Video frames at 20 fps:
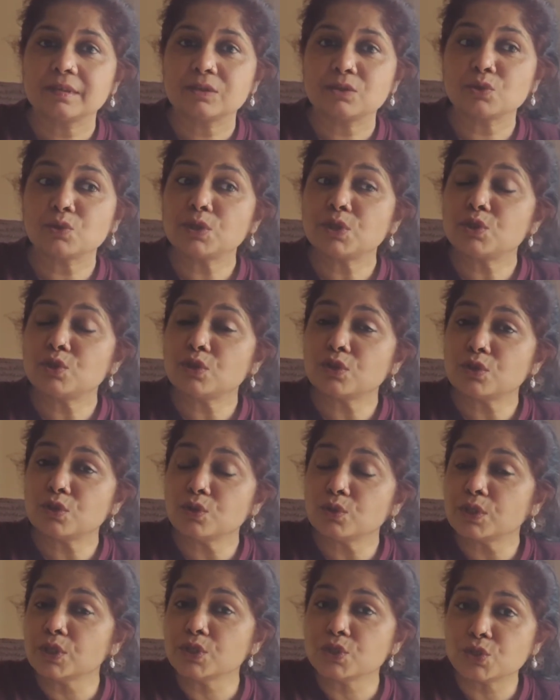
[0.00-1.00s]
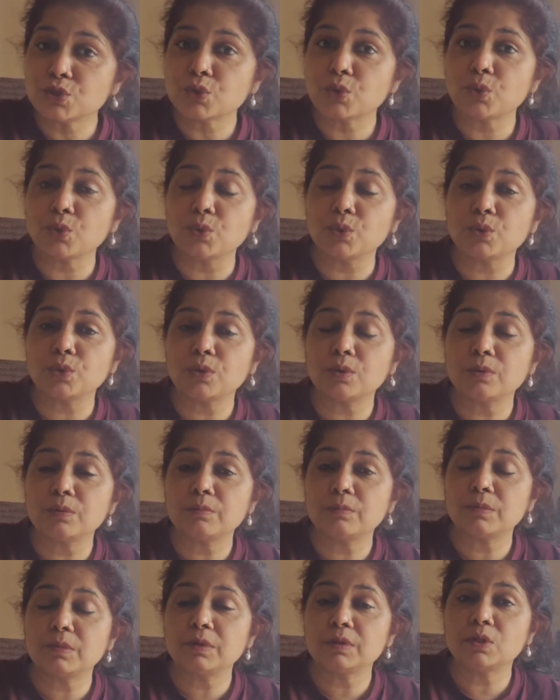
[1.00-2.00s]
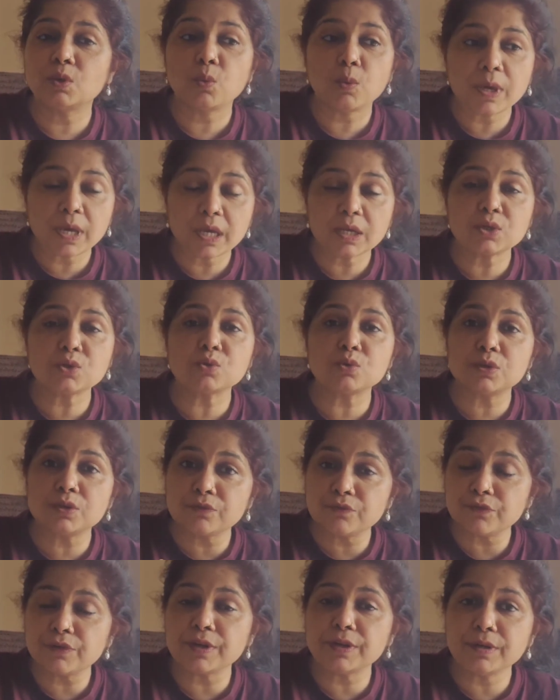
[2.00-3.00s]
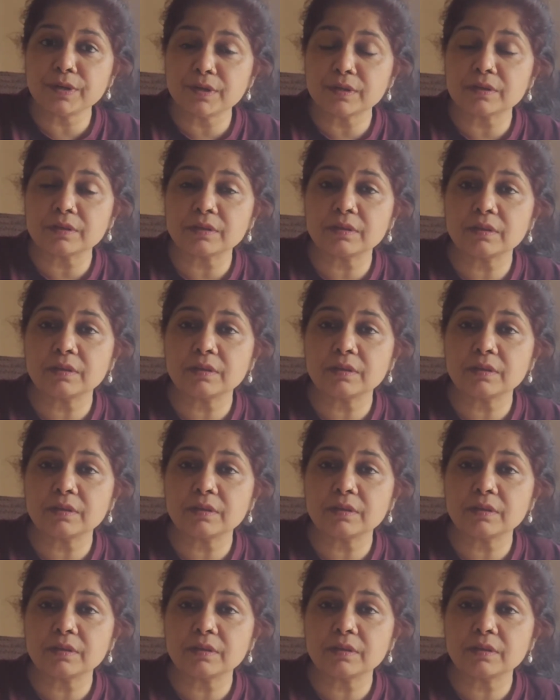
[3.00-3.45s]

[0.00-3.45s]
so that you can show the way to different